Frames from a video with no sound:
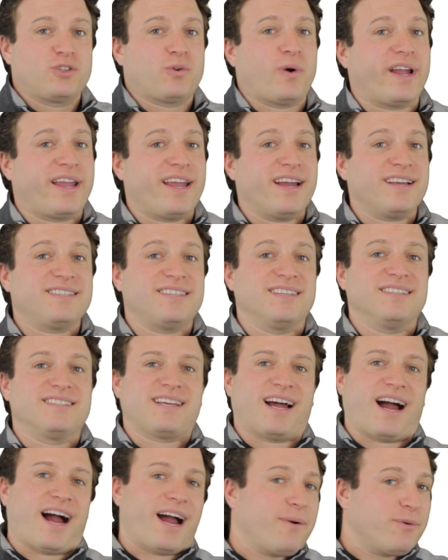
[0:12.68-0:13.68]
So I guess
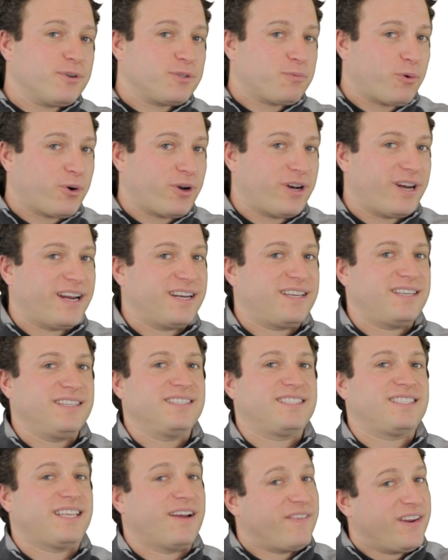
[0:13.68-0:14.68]
since I was born in
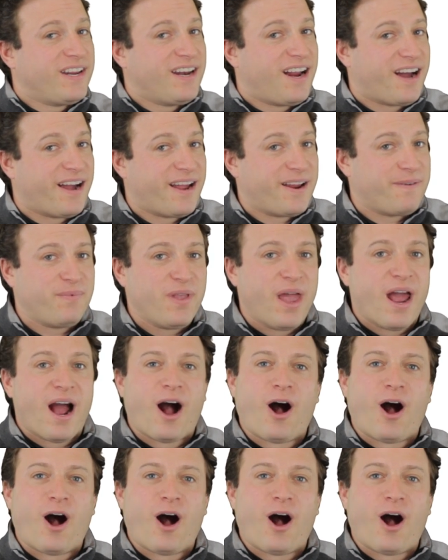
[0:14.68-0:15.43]
1979,